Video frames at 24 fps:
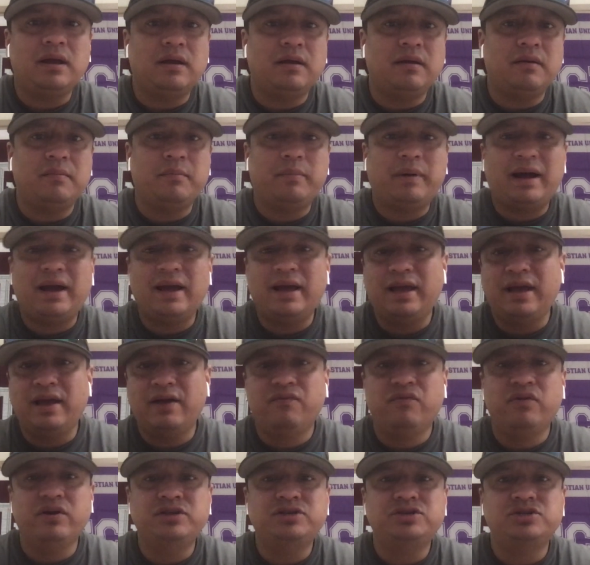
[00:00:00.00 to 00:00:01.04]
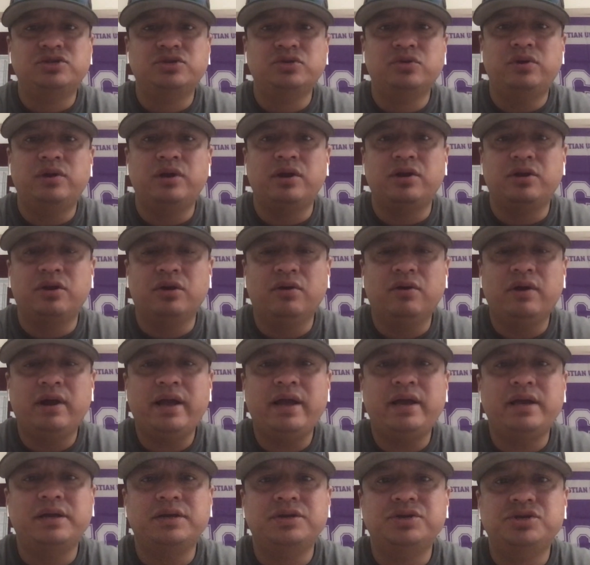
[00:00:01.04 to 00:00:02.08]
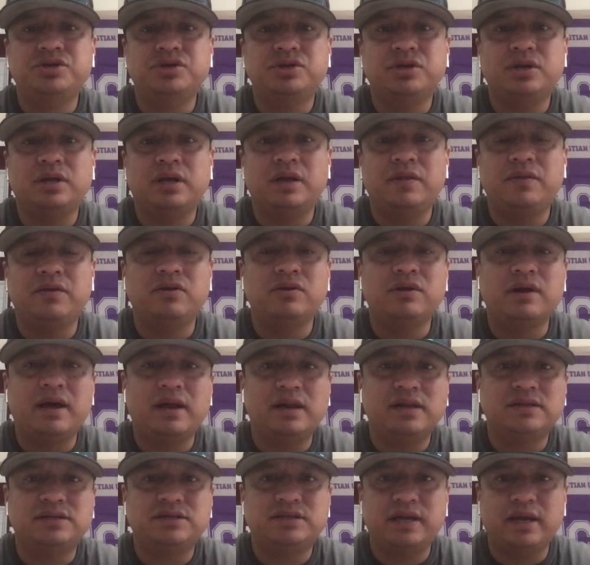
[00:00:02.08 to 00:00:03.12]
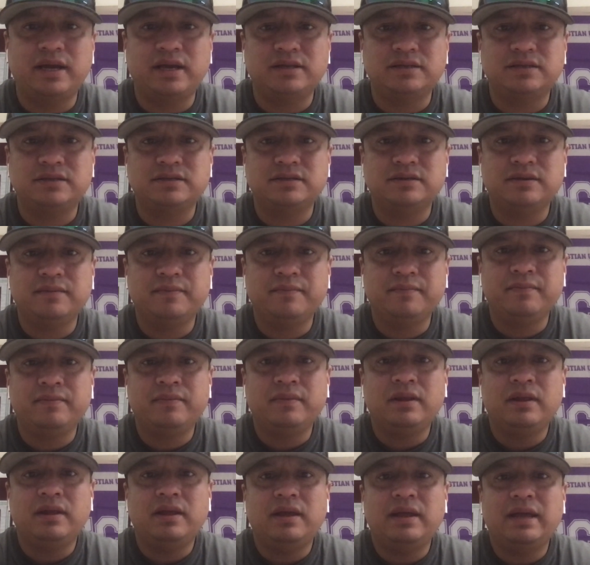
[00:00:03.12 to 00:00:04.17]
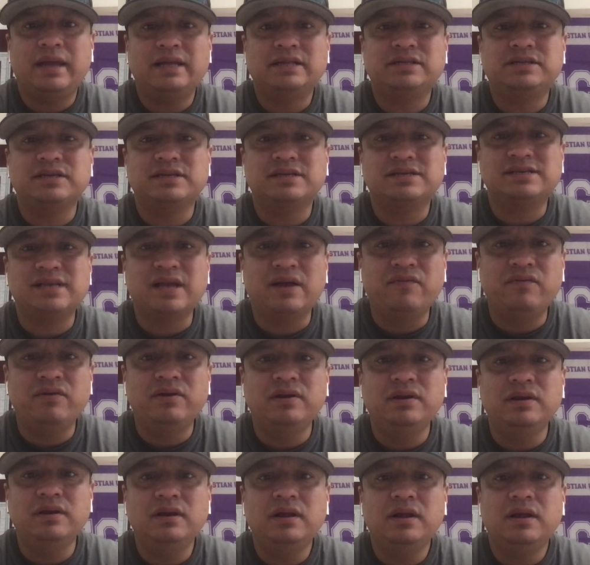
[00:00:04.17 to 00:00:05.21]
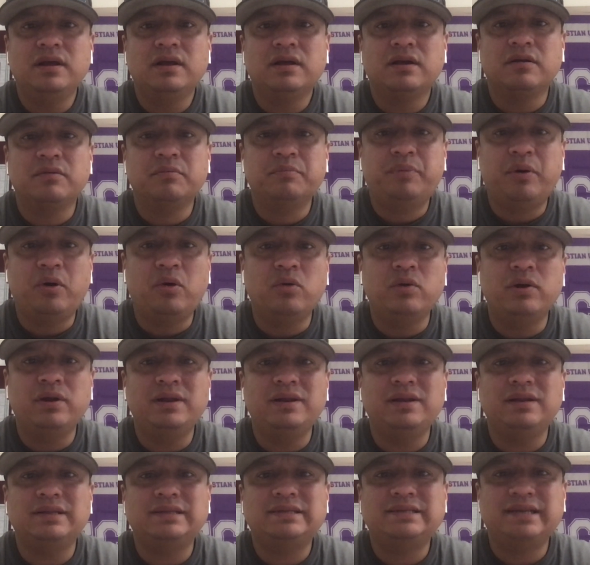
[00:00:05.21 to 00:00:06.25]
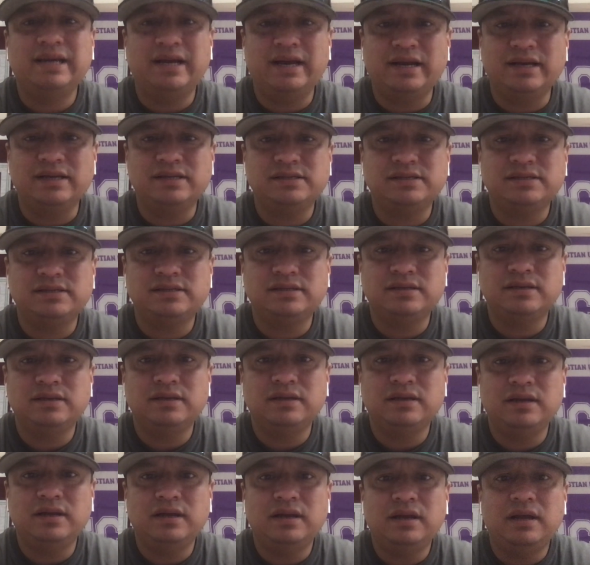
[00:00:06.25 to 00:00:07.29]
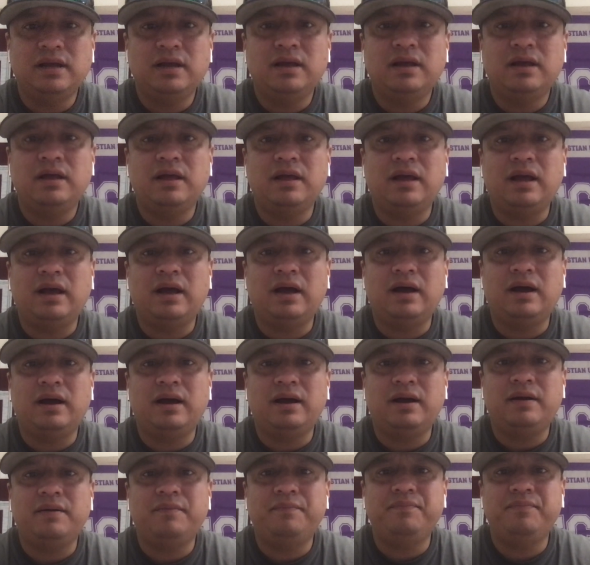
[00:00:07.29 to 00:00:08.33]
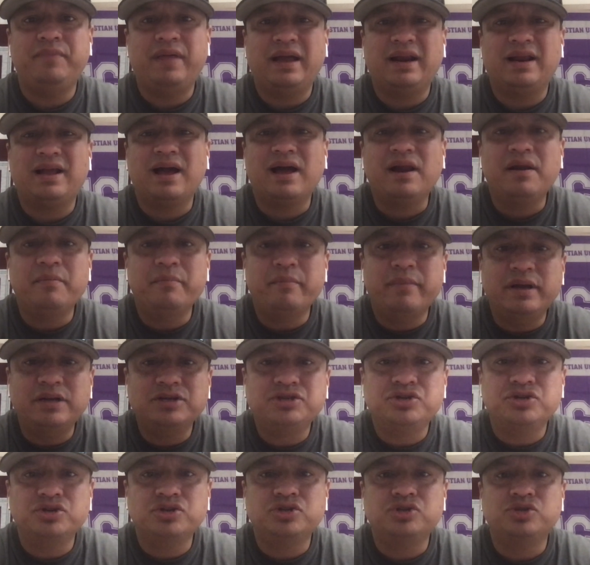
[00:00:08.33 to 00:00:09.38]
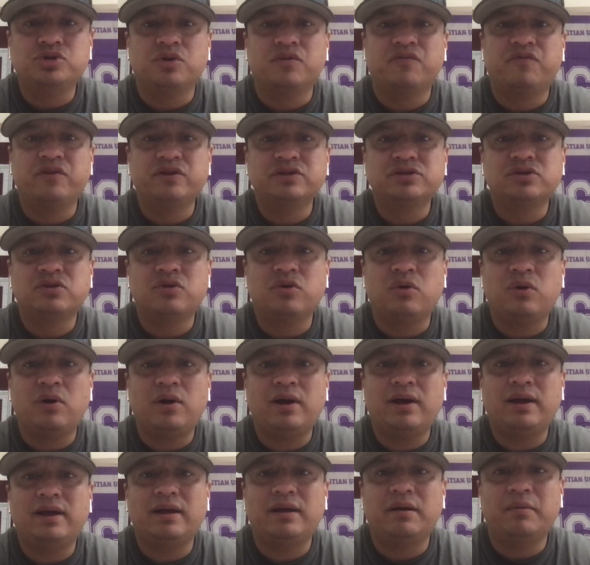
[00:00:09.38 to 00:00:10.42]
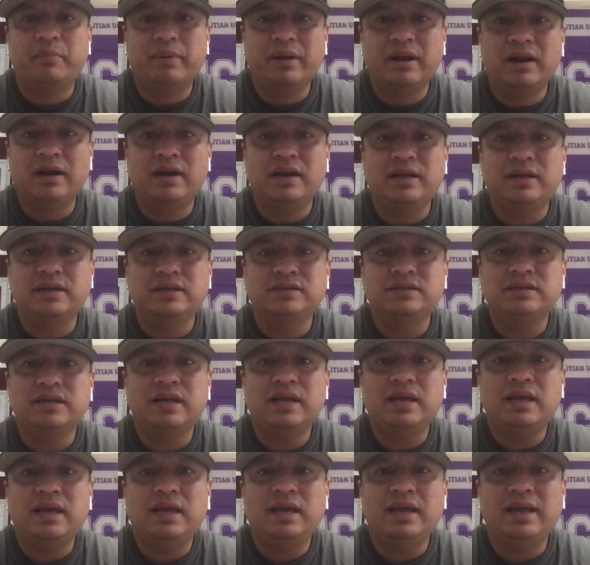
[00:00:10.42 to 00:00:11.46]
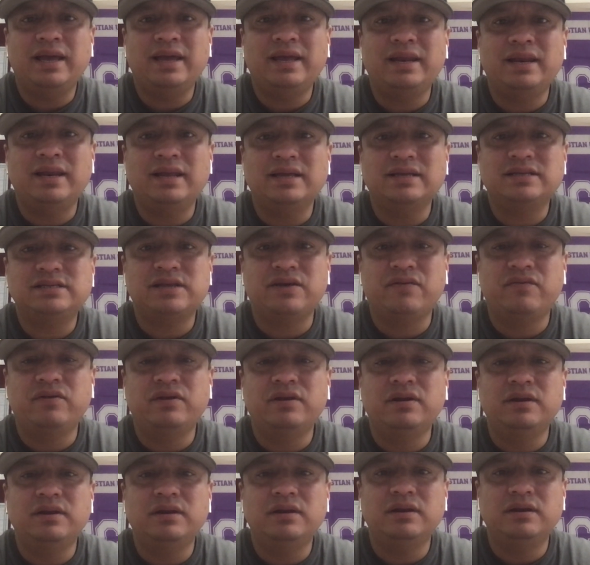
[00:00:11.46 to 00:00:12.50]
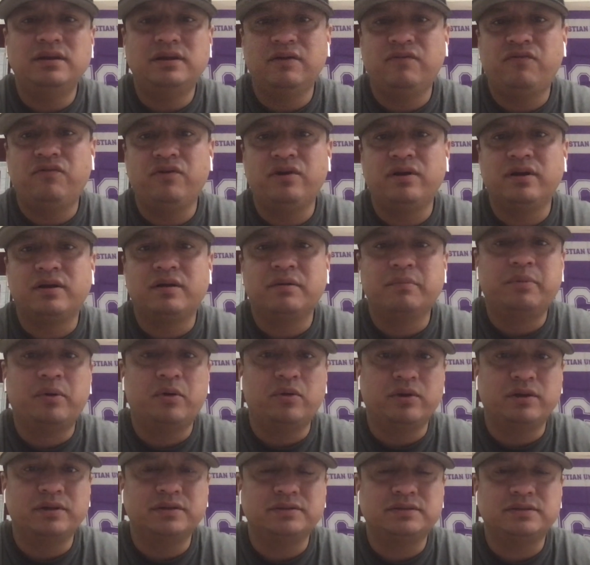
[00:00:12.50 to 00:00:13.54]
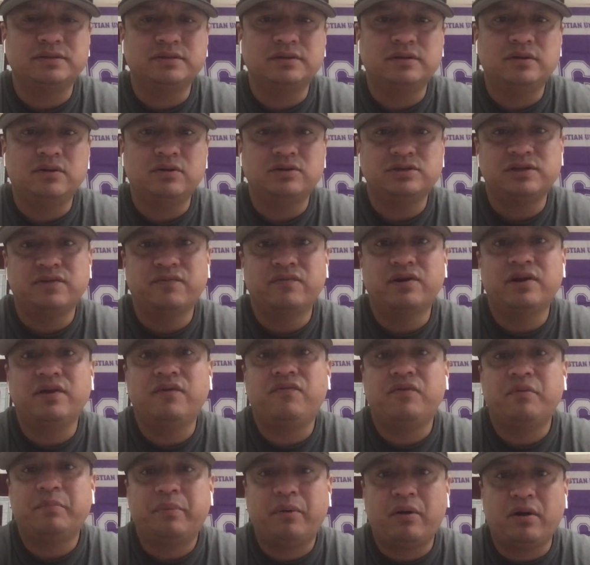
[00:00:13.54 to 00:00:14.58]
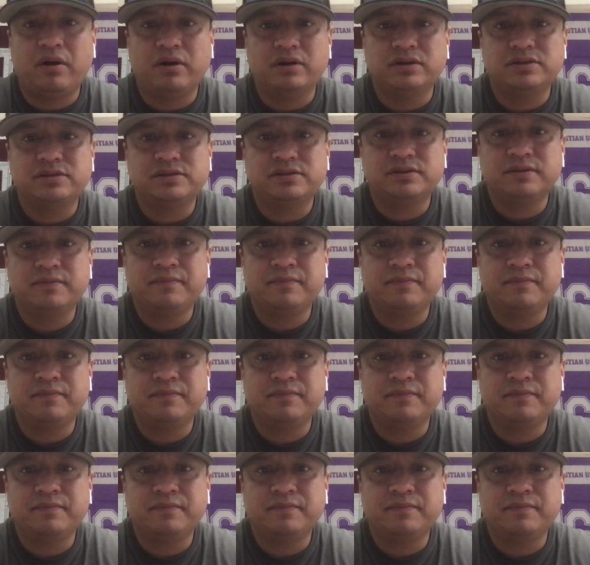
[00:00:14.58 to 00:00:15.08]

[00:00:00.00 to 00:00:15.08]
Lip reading: by every student your age in the United States. It's a 7-component test that kind of measures your physical abilities in 7 different components or 7 different parts.